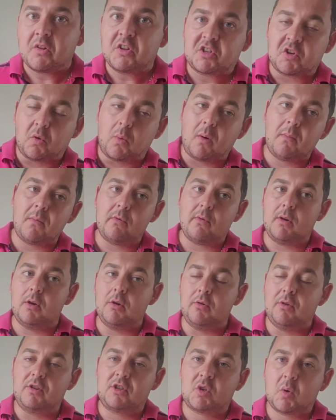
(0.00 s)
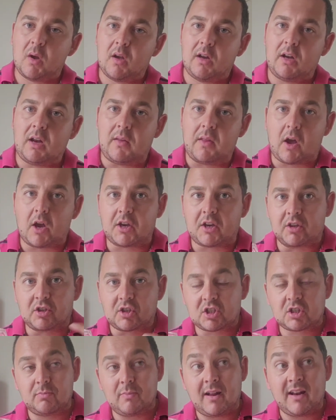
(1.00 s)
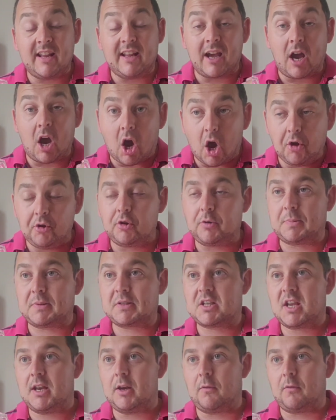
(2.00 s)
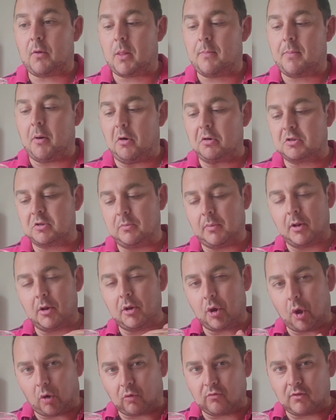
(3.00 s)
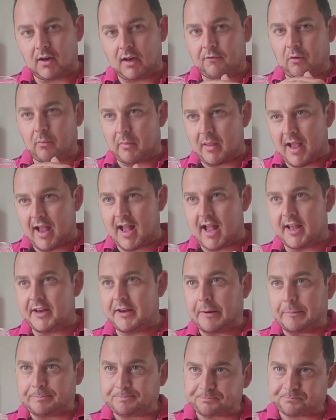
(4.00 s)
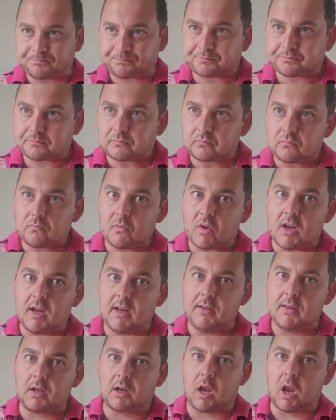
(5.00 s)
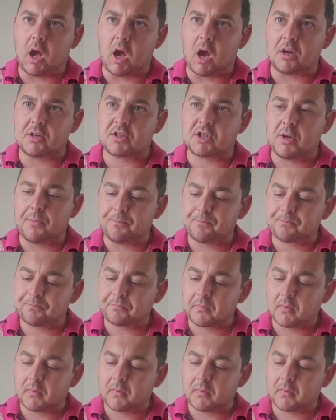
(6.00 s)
So when we were alluding to earlier that I could smell it 100% from the bottle, but not really from the head in the glass,